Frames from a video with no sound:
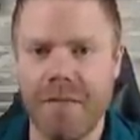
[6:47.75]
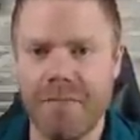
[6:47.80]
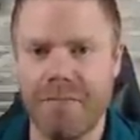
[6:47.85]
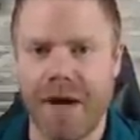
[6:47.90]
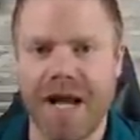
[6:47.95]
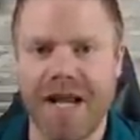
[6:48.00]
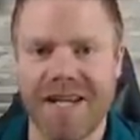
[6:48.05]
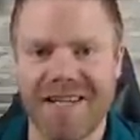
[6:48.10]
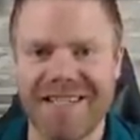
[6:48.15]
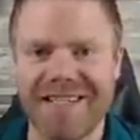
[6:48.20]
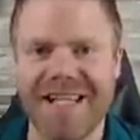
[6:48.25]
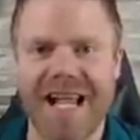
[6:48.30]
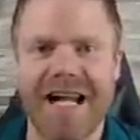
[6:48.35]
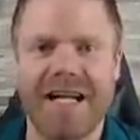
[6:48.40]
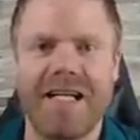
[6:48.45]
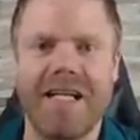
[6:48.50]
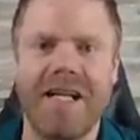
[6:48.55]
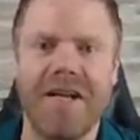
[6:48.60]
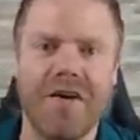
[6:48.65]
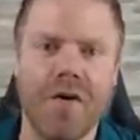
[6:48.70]
by
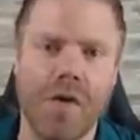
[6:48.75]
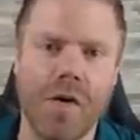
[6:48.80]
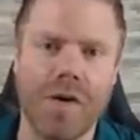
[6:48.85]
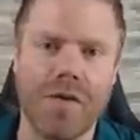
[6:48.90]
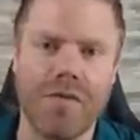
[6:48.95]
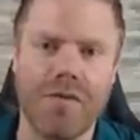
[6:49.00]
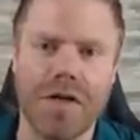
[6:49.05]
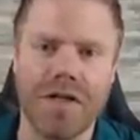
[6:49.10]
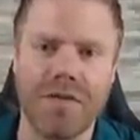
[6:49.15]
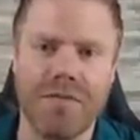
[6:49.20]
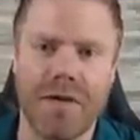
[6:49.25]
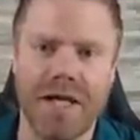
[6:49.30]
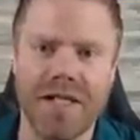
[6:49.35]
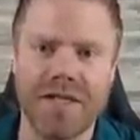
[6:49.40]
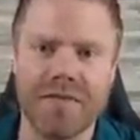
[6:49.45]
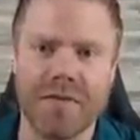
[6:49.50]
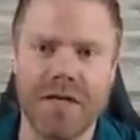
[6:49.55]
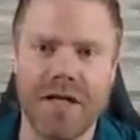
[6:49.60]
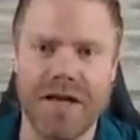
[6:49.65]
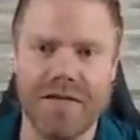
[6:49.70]
exactly knowing where the
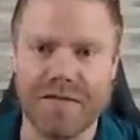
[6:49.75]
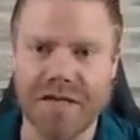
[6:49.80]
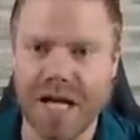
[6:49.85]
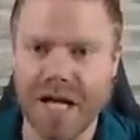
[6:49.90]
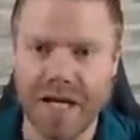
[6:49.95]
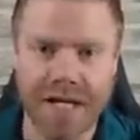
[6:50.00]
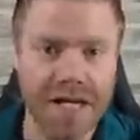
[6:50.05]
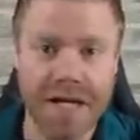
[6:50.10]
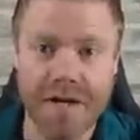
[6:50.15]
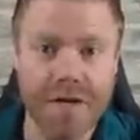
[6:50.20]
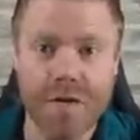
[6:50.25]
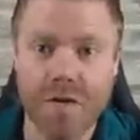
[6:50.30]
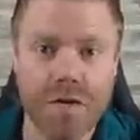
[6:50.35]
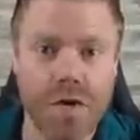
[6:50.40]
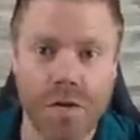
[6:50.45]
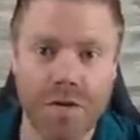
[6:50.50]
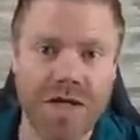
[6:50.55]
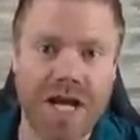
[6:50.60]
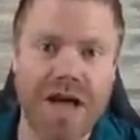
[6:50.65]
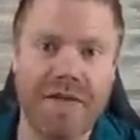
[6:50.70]
mines were left. Here you
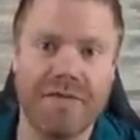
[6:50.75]
don't have